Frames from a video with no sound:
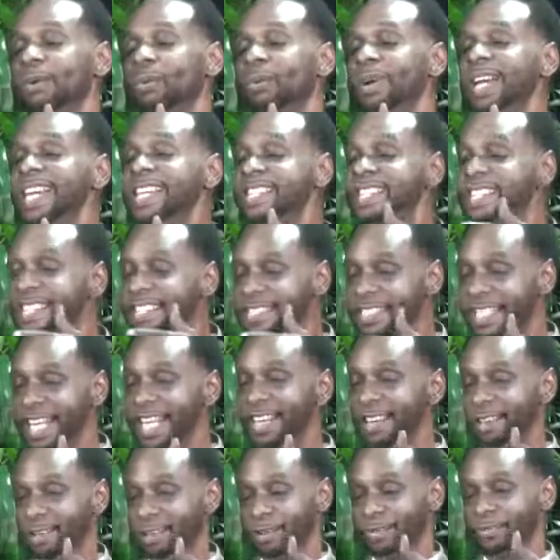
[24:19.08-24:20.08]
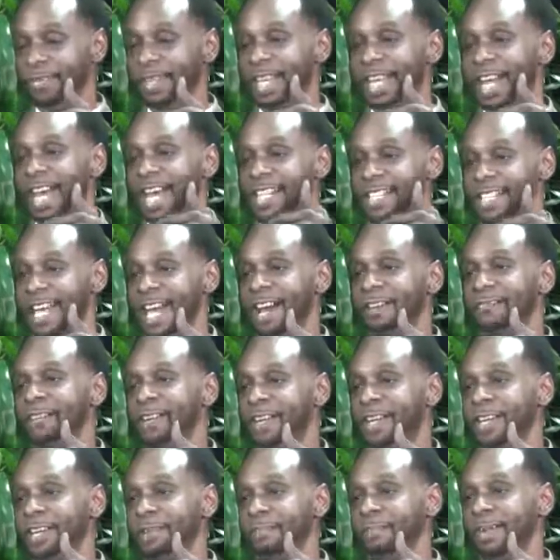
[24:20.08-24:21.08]
we still, as
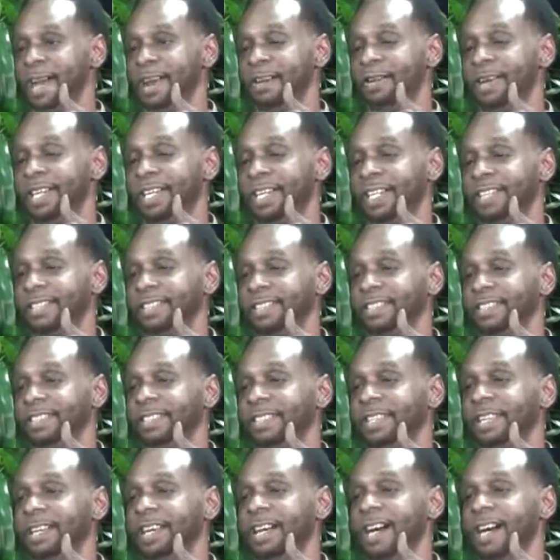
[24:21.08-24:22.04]
African Americans,